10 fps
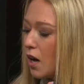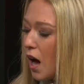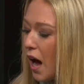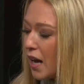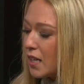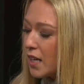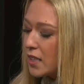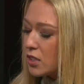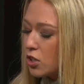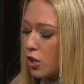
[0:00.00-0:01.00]
I
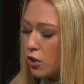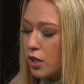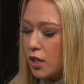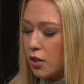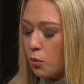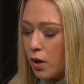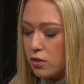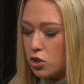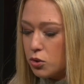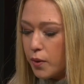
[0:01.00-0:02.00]
like to go to either one or
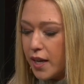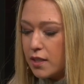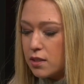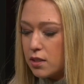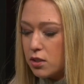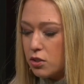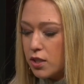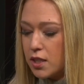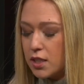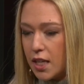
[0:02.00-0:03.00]
two ways. You
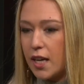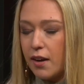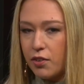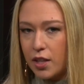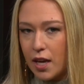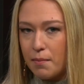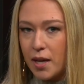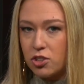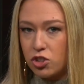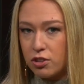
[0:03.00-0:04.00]
can take everything I
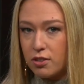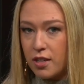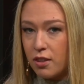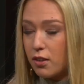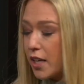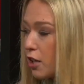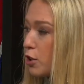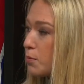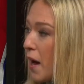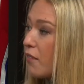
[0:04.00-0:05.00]
mentioned in the
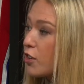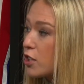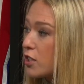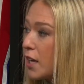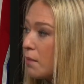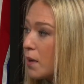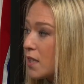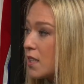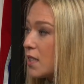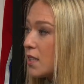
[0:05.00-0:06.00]
Lakers-Mavericks game
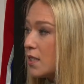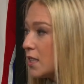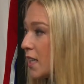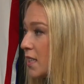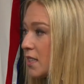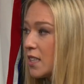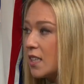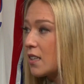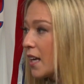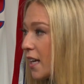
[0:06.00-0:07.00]
because it is the
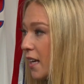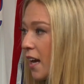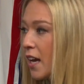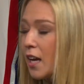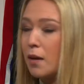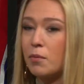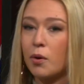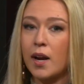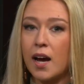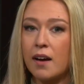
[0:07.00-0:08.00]
TNT late game. You
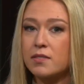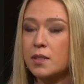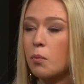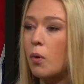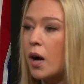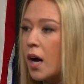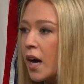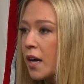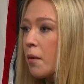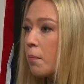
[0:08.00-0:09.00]
want to have some
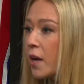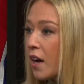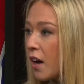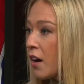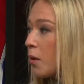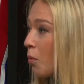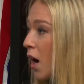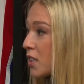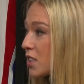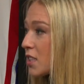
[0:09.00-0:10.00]
wine, a beer, and
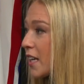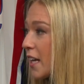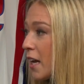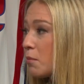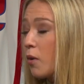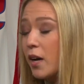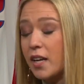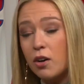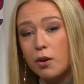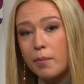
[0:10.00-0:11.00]
watch this late game while you
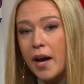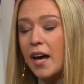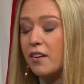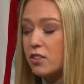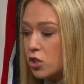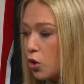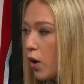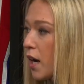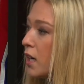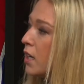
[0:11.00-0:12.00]
go to bed. Sure.